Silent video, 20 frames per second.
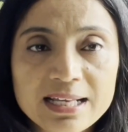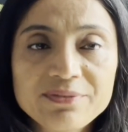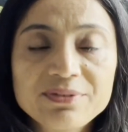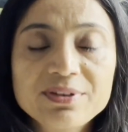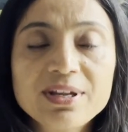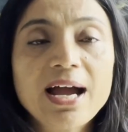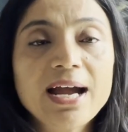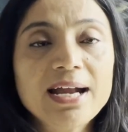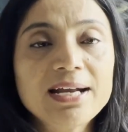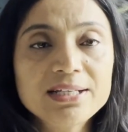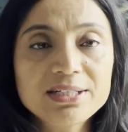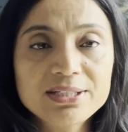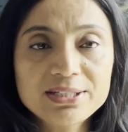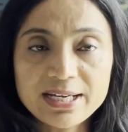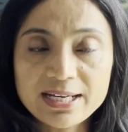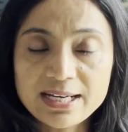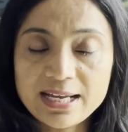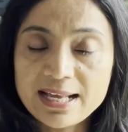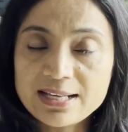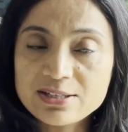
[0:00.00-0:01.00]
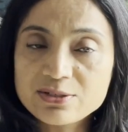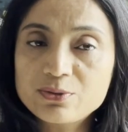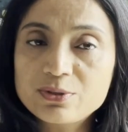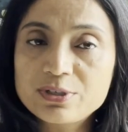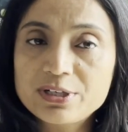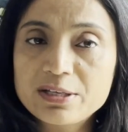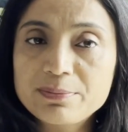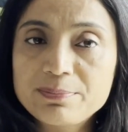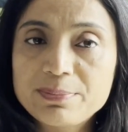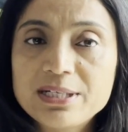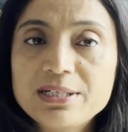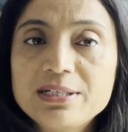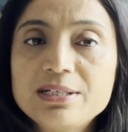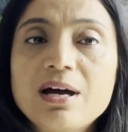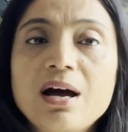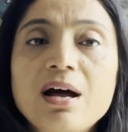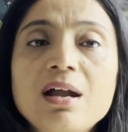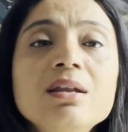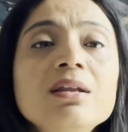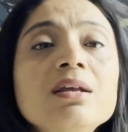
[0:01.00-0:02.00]
If the ID check has already been
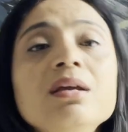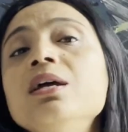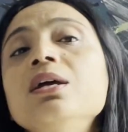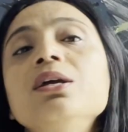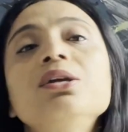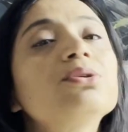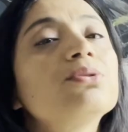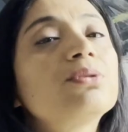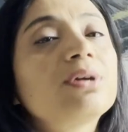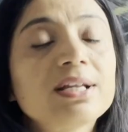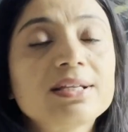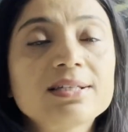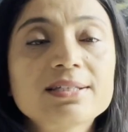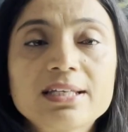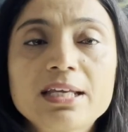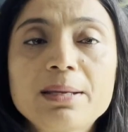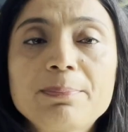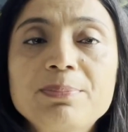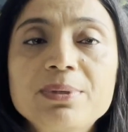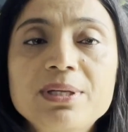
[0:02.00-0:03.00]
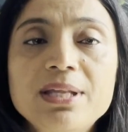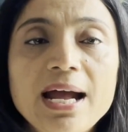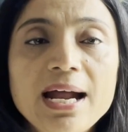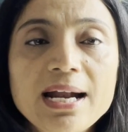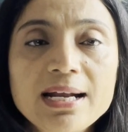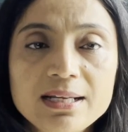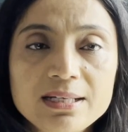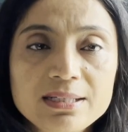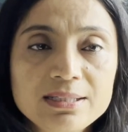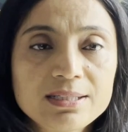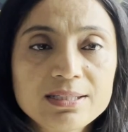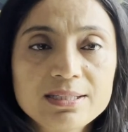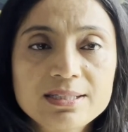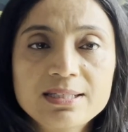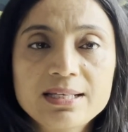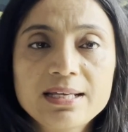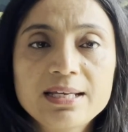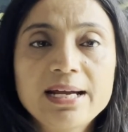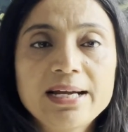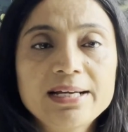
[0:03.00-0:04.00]
done, you can skip that and
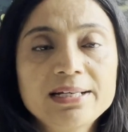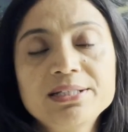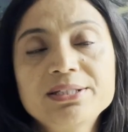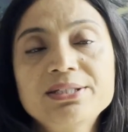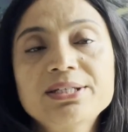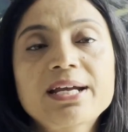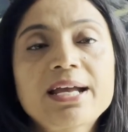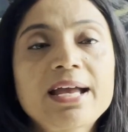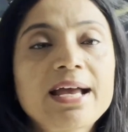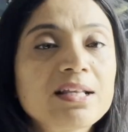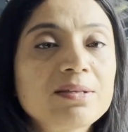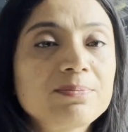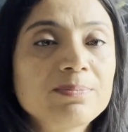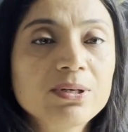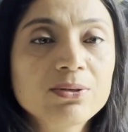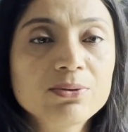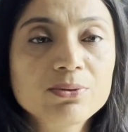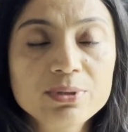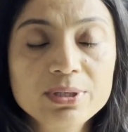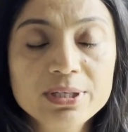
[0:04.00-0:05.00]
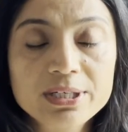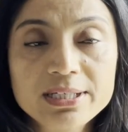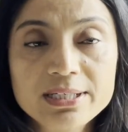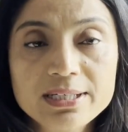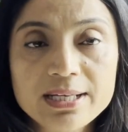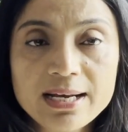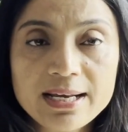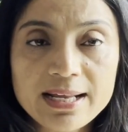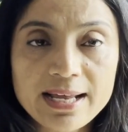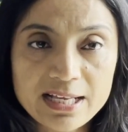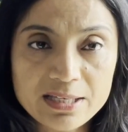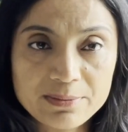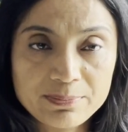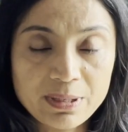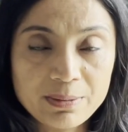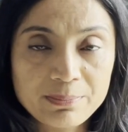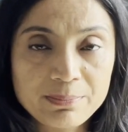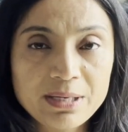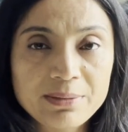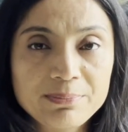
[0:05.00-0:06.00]
just say ID check has been already done as
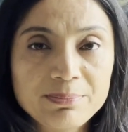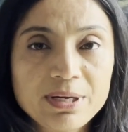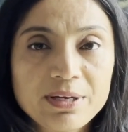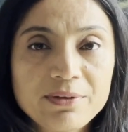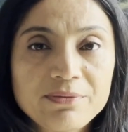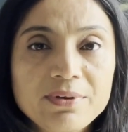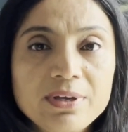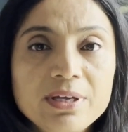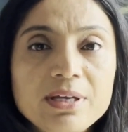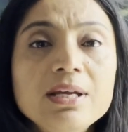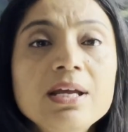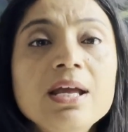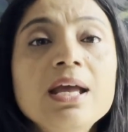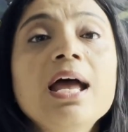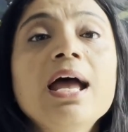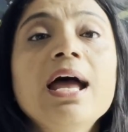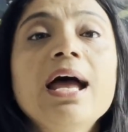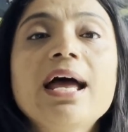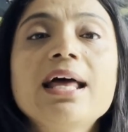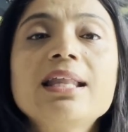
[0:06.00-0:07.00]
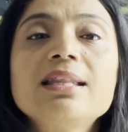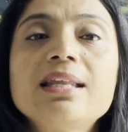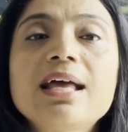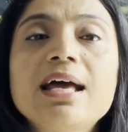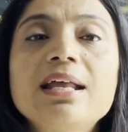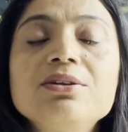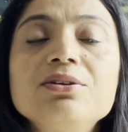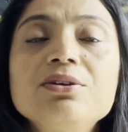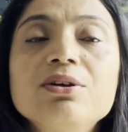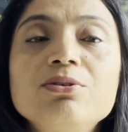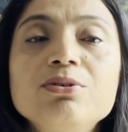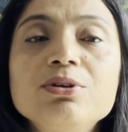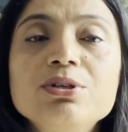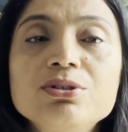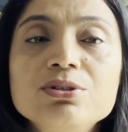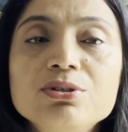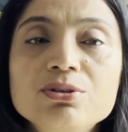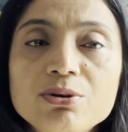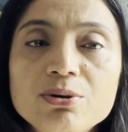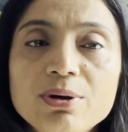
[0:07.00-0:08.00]
per my briefing, and then you're
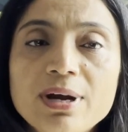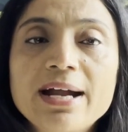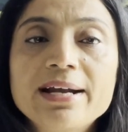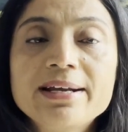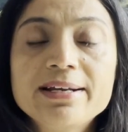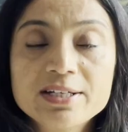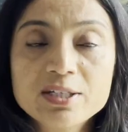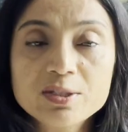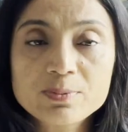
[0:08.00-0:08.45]
going to go ahead,